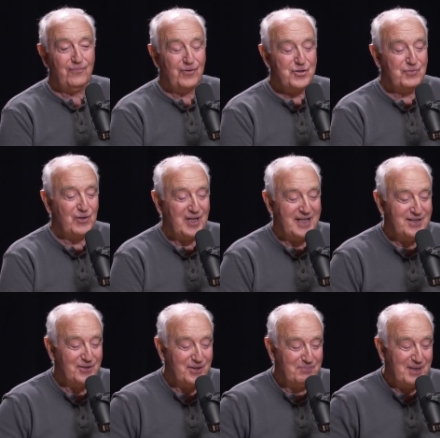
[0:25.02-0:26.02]
First of all, I
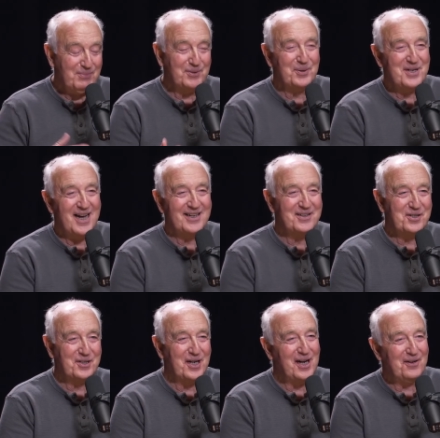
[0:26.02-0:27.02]
know that people who are not
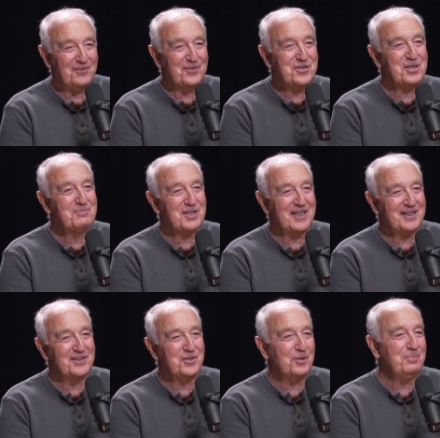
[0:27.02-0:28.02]
into golf, it seems like
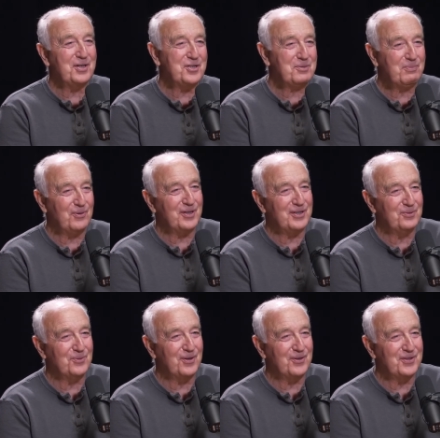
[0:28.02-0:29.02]
the dopiest sport in
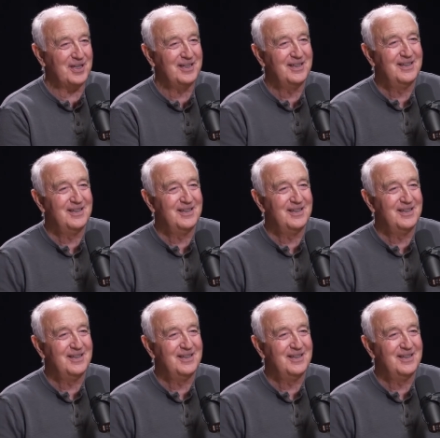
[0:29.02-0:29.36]
yeah, the world. Yeah, I'm not